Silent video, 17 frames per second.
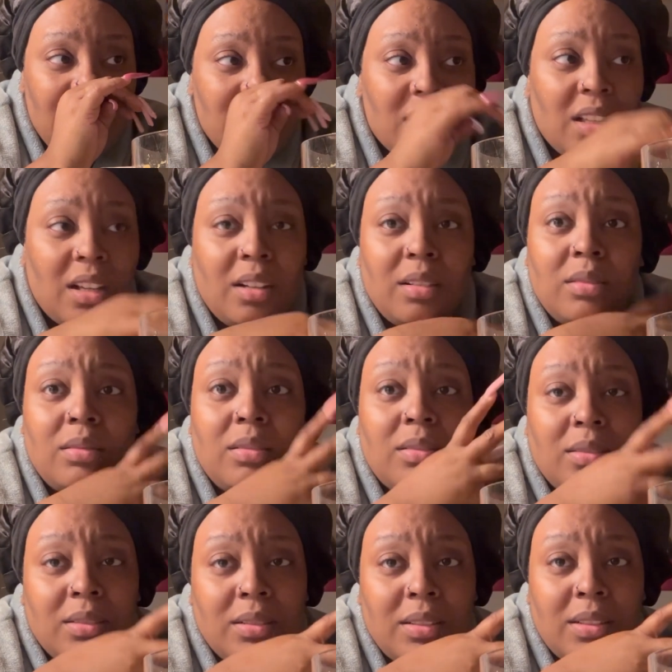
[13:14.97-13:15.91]
So,
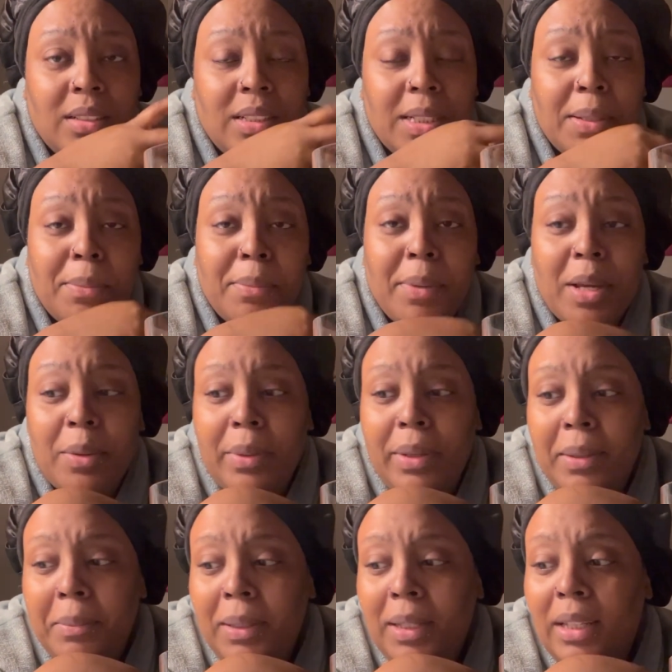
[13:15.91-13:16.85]
bear
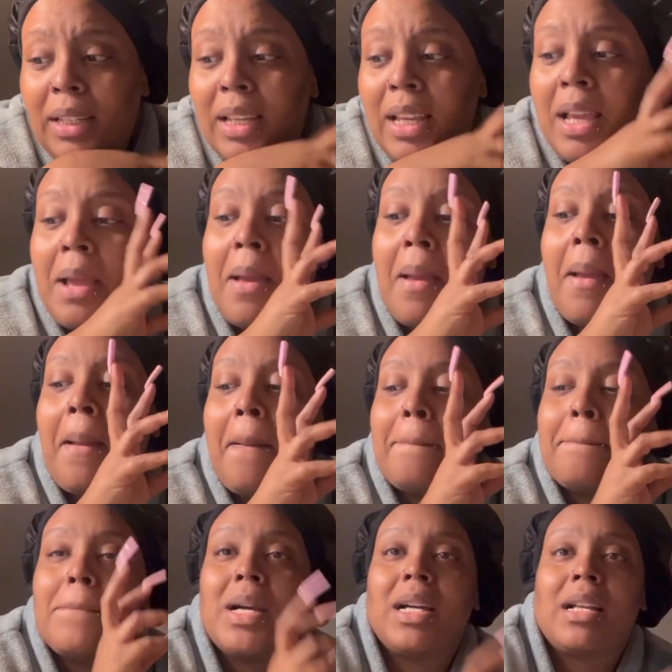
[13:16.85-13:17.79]
with me.
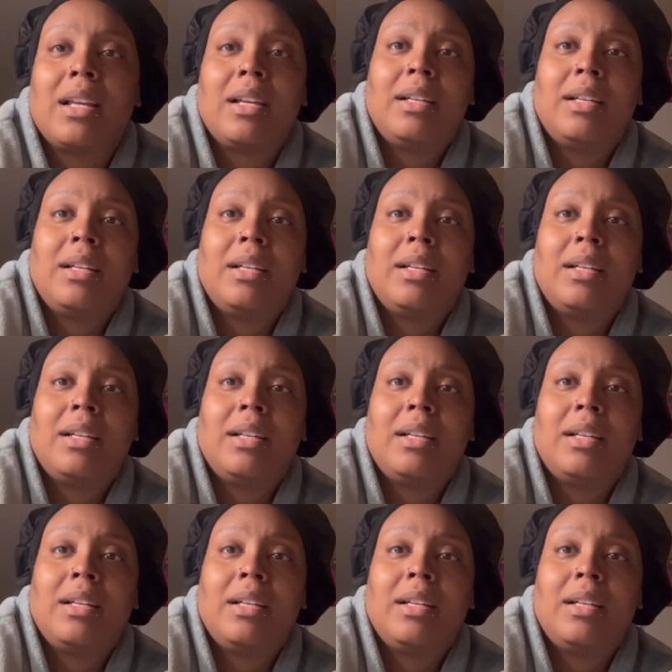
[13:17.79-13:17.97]
But